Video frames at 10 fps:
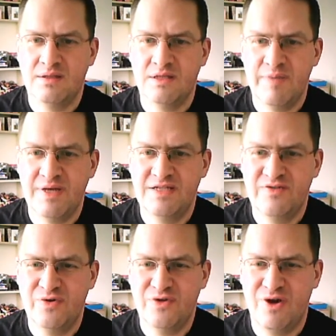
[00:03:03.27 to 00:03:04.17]
To the best
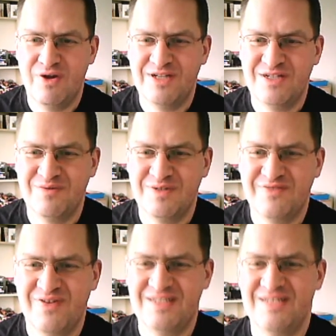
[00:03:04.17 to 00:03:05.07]
of your knowledge, was
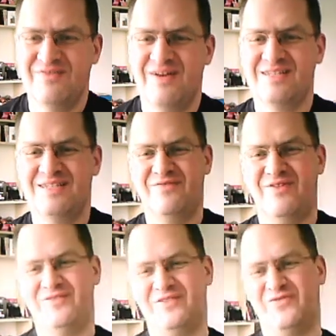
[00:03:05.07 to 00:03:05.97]
Fighting Fantasy
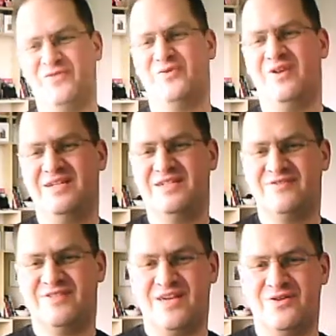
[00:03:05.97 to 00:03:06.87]
54 Legend
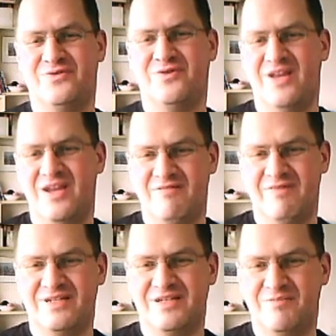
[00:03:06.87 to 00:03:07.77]
of Zagor
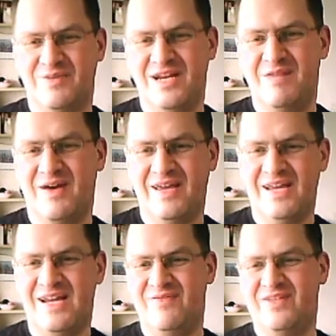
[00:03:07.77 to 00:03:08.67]
written completely by
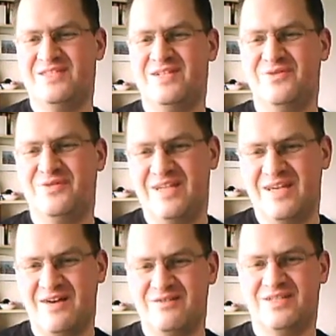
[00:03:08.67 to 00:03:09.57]
Ian Livingstone, or did
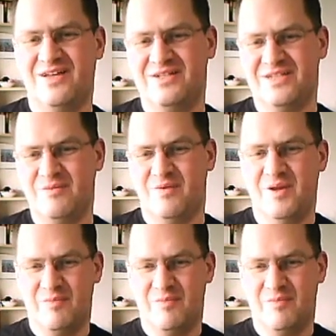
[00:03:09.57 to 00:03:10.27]
Carl Sargent